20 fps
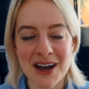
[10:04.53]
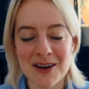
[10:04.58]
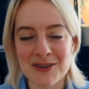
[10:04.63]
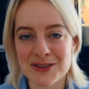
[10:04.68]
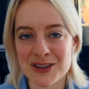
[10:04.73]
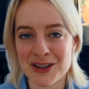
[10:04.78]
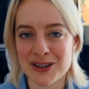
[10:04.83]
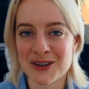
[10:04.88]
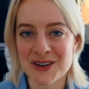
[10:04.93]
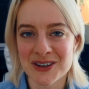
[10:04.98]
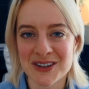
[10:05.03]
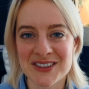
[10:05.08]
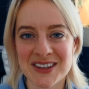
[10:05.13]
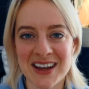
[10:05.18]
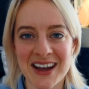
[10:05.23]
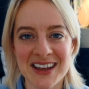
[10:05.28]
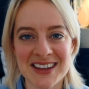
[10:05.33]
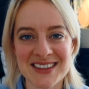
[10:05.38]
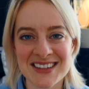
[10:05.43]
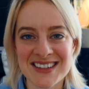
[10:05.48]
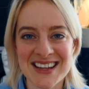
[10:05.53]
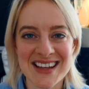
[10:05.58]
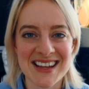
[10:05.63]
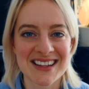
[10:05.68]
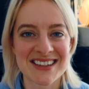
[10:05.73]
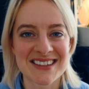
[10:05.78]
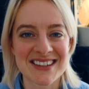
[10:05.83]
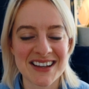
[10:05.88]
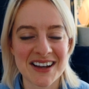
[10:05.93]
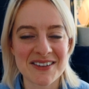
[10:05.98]
of neuroscience
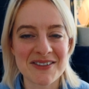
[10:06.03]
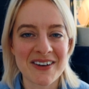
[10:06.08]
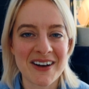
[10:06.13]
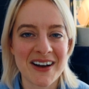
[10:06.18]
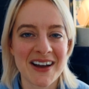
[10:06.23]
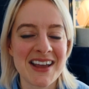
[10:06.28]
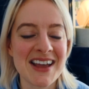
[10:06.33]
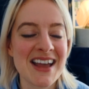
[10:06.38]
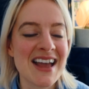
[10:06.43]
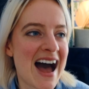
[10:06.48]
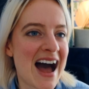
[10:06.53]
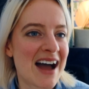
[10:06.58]
in sci-fi,